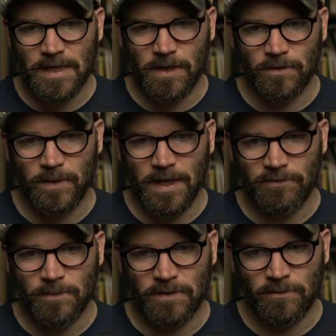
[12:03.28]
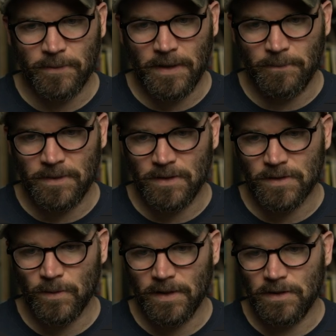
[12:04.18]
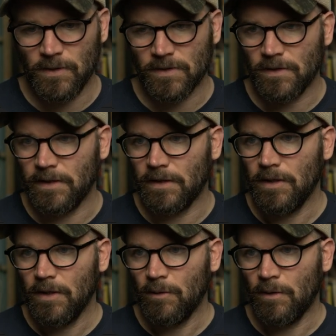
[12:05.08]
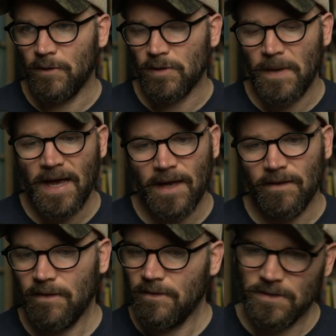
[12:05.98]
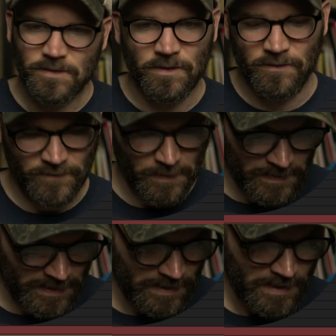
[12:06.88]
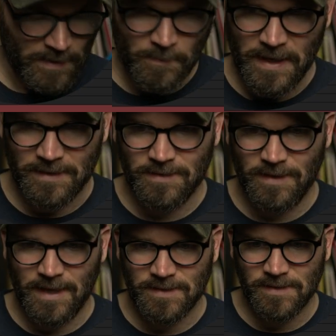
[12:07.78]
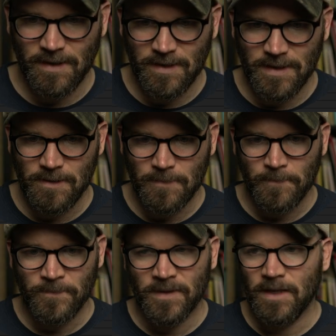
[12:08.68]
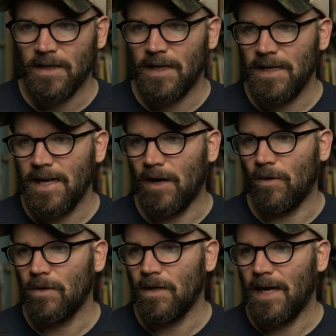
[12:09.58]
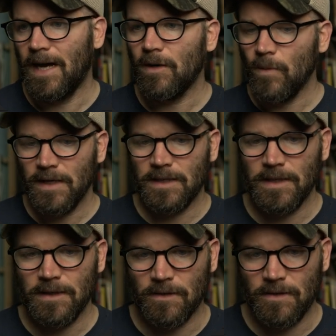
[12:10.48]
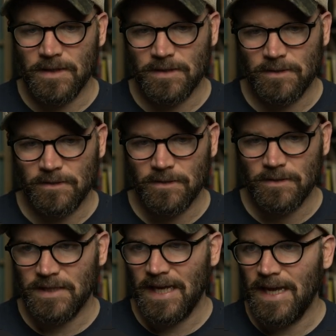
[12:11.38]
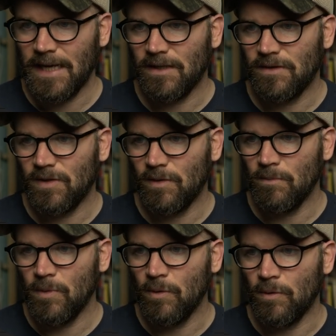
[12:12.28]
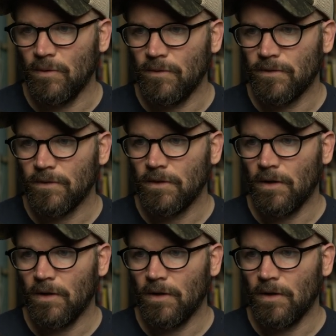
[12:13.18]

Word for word: down. We have a bit of a problem here. So what I can do is click reverse path. So it's going to flip it back to that side. And now how do I get this tank to move